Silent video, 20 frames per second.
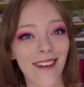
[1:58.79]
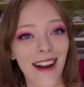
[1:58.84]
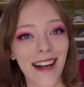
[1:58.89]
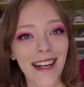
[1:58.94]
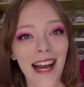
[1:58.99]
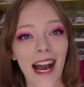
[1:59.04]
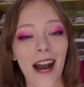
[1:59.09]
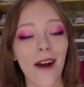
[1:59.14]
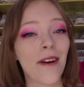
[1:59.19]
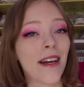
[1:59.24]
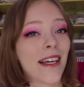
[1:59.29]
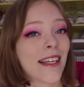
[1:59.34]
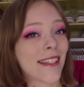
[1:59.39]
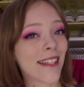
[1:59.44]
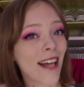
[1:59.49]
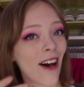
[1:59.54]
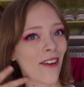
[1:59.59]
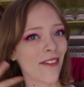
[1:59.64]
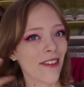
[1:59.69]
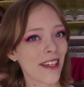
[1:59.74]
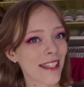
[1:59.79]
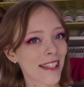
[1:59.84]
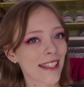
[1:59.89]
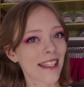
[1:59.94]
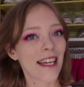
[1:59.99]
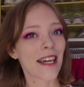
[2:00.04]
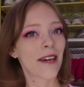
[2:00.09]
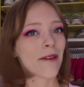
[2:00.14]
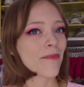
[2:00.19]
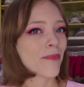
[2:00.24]
right now is
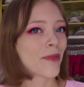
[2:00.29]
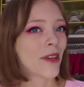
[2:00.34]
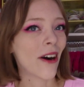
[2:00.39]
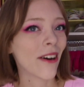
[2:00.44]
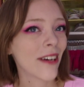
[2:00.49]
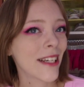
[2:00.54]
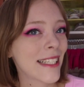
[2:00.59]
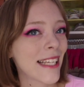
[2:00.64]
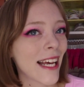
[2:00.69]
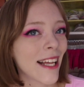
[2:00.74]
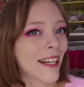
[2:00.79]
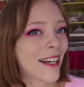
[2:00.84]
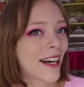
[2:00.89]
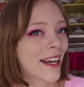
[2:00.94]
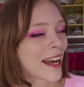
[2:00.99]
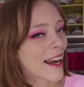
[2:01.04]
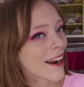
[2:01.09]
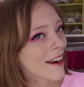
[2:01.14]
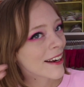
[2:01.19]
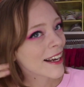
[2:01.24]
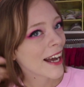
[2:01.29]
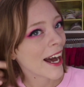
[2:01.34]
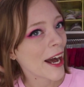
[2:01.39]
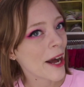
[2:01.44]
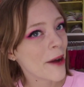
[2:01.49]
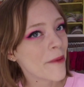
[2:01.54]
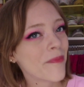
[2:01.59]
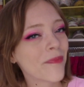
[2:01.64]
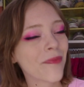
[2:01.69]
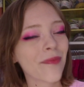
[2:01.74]
obviously, y'all can tell I got a
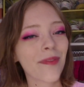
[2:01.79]
haircut.